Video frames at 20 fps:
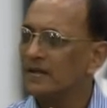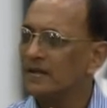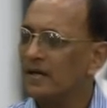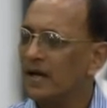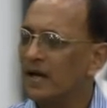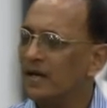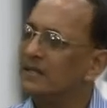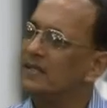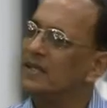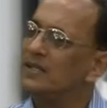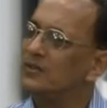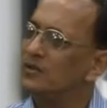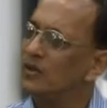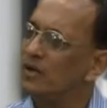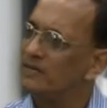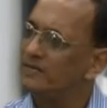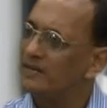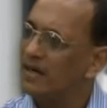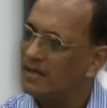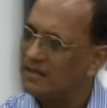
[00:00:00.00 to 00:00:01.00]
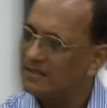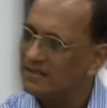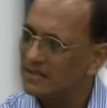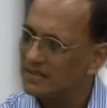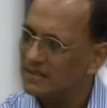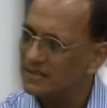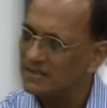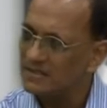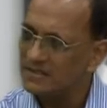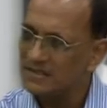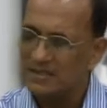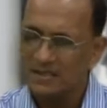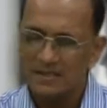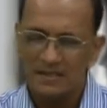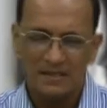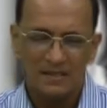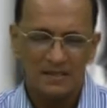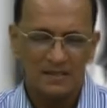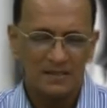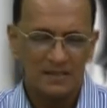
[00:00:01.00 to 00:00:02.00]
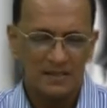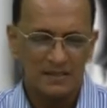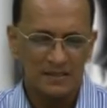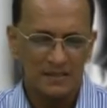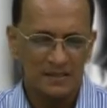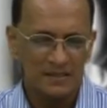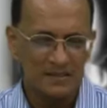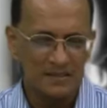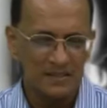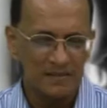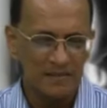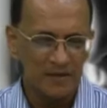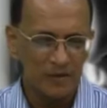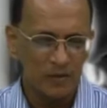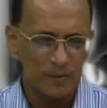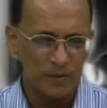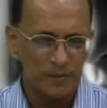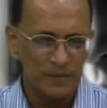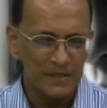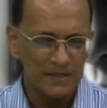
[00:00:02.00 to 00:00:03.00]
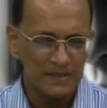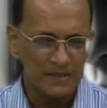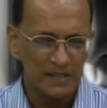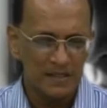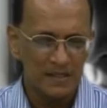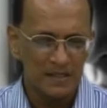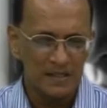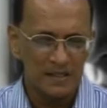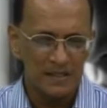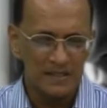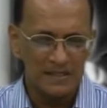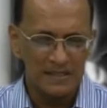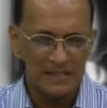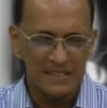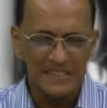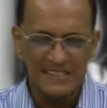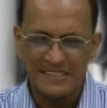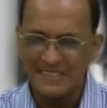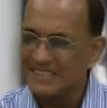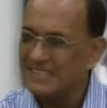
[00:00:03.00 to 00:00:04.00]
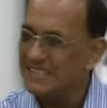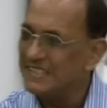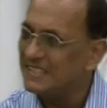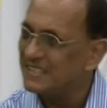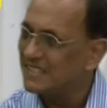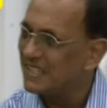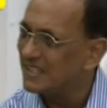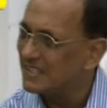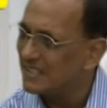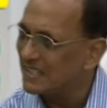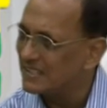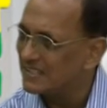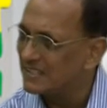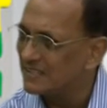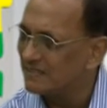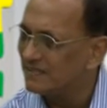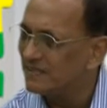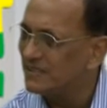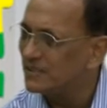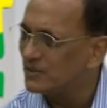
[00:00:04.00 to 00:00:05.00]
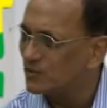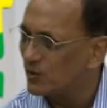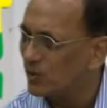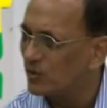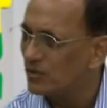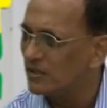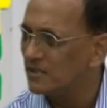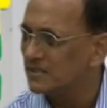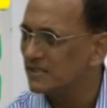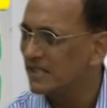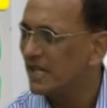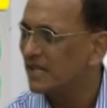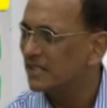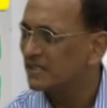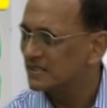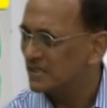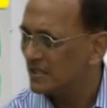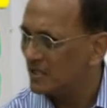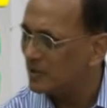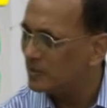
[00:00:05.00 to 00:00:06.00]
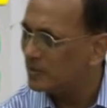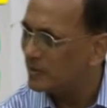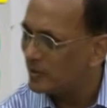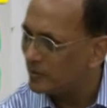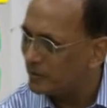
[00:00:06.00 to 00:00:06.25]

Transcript: and then you have others such as developmental disintegrative disorders like cerebral